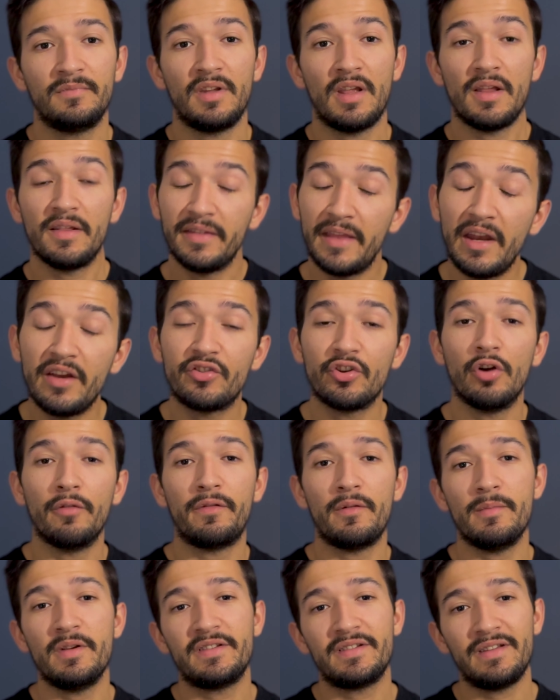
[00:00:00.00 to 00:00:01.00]
That is all
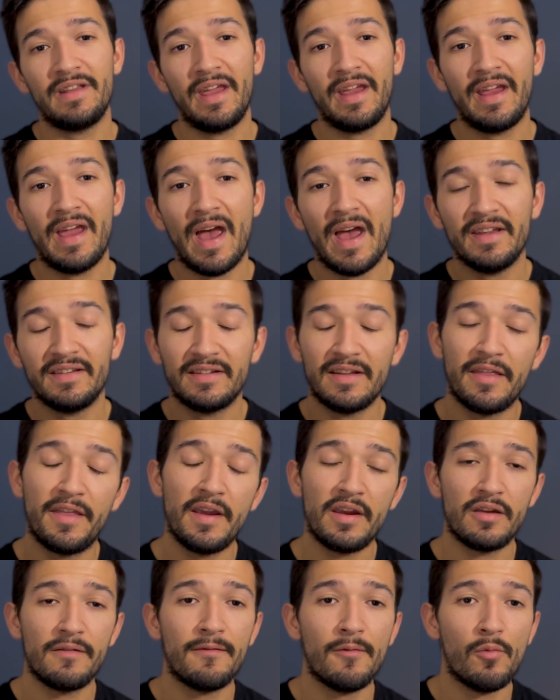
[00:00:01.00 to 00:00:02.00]
from me today, guys.
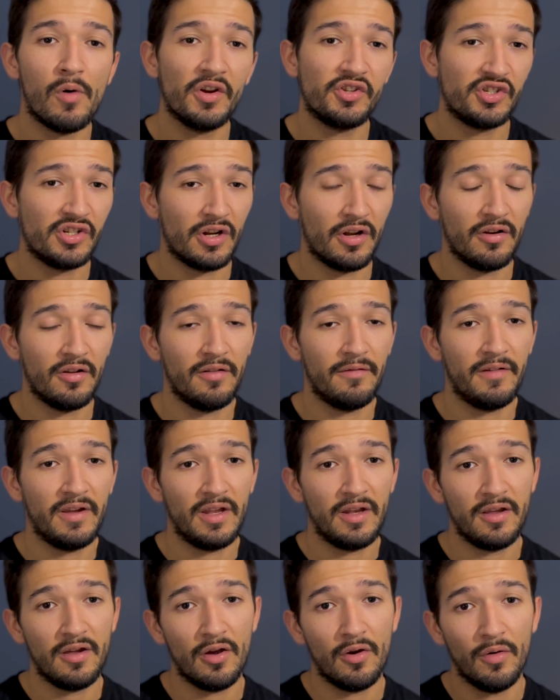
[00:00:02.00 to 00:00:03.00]
Thank you for watching another
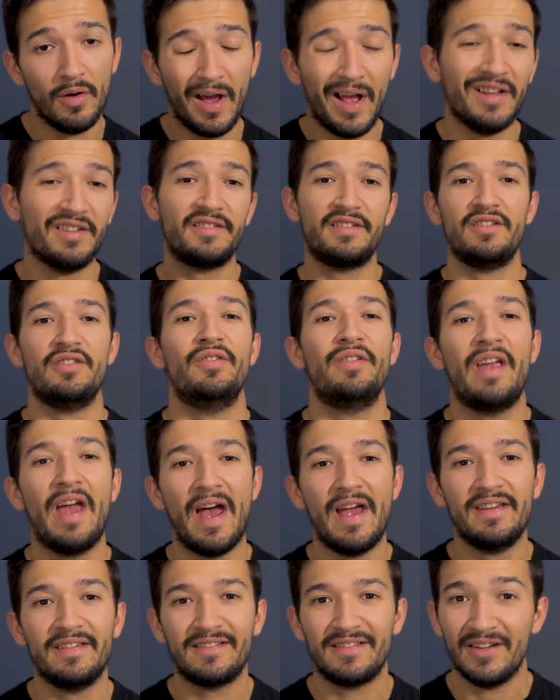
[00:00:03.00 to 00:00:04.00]
video. I'll see you
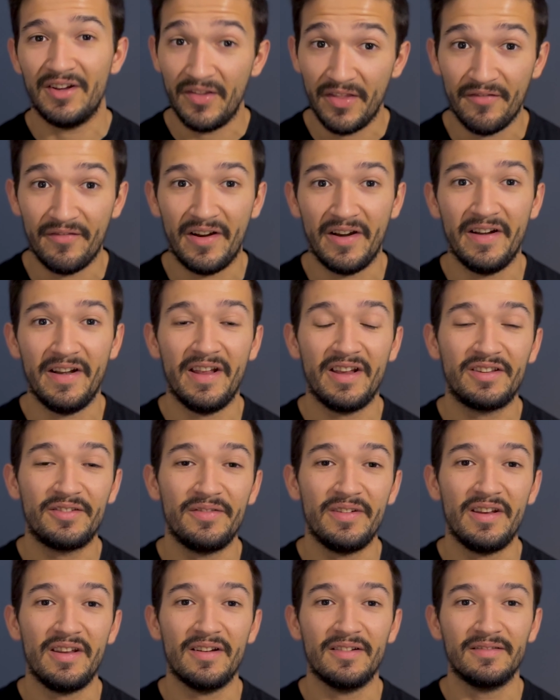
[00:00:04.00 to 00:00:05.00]
guys on the very next
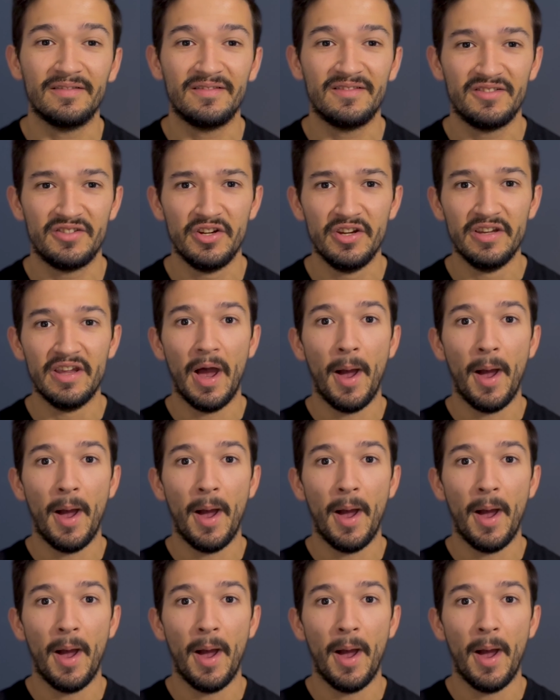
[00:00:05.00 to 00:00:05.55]
video. See ya.